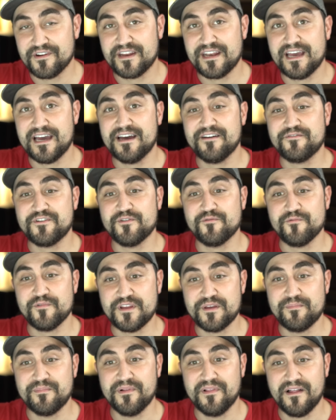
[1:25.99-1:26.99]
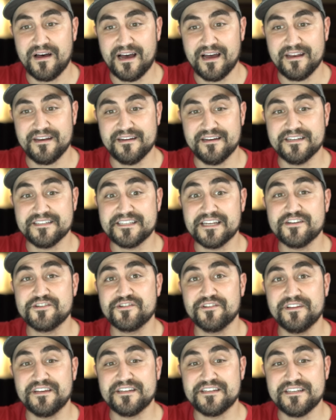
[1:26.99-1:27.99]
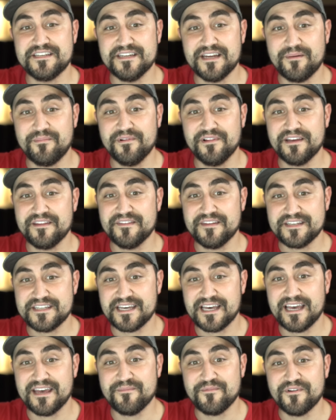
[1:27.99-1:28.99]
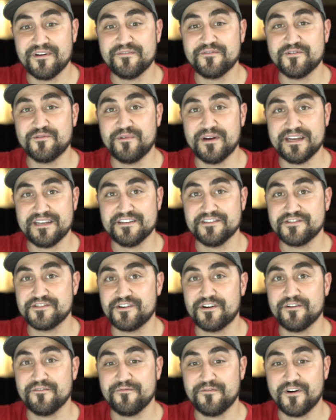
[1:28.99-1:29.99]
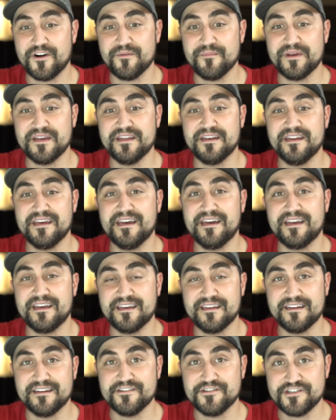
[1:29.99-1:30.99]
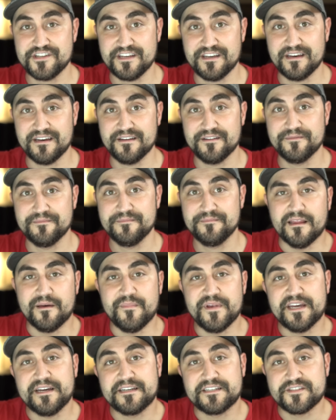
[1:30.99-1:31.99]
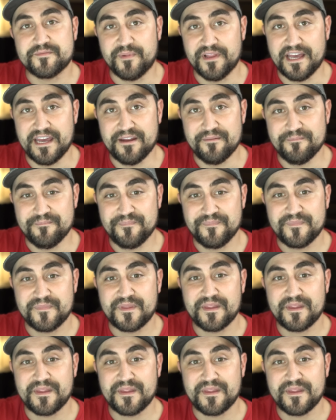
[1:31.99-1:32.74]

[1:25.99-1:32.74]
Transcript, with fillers: you're going to have to replot, essentially doubling the time you have to wait to start farming and getting chia. Let me explain.